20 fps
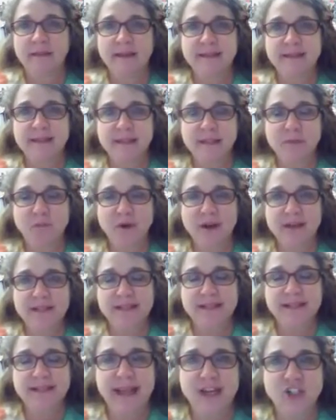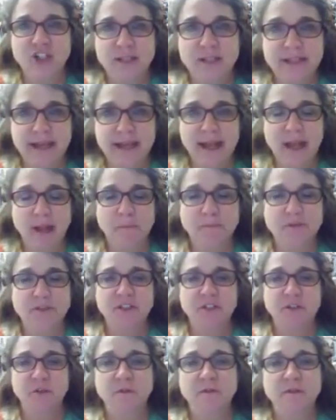This is a presentation to help
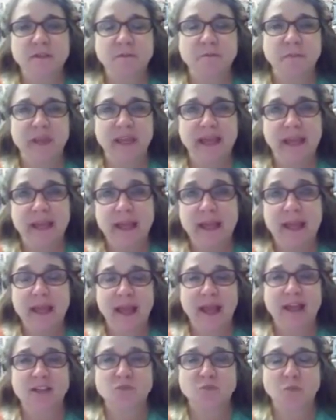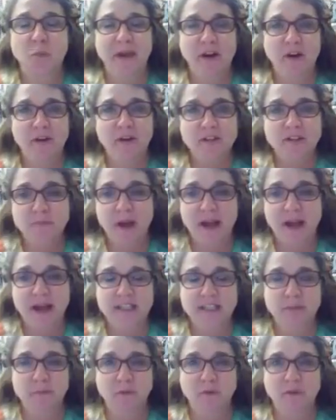students be as prepared as
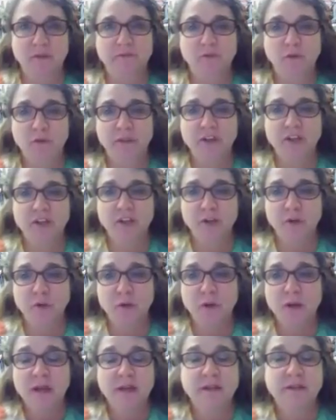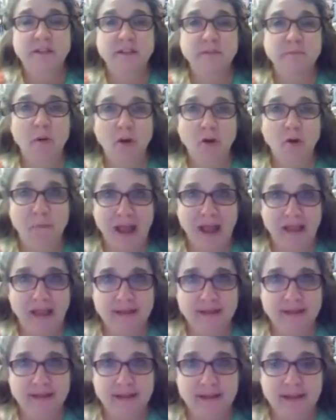possible for the new Smarter
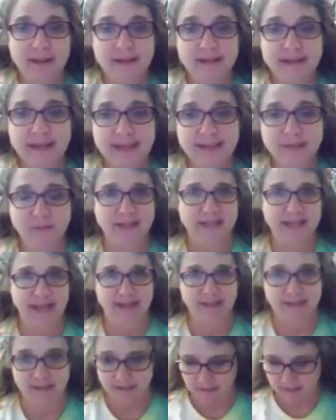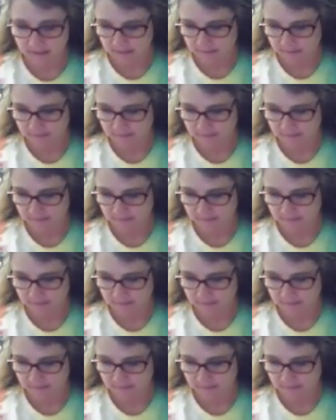Balanced Assessment Test.